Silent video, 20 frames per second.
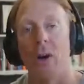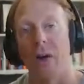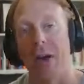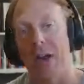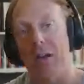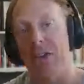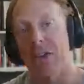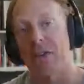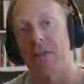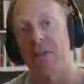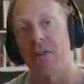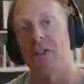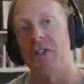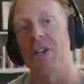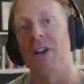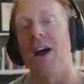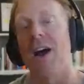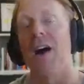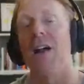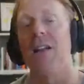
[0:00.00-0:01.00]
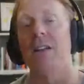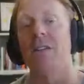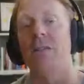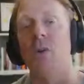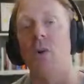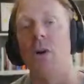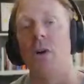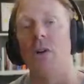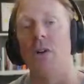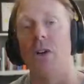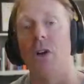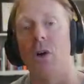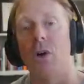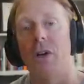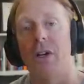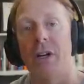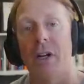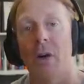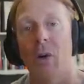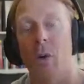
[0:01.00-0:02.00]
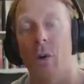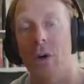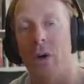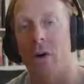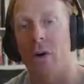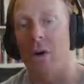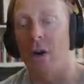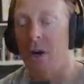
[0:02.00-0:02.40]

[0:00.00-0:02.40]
extra virgin olive oil, coconut oil,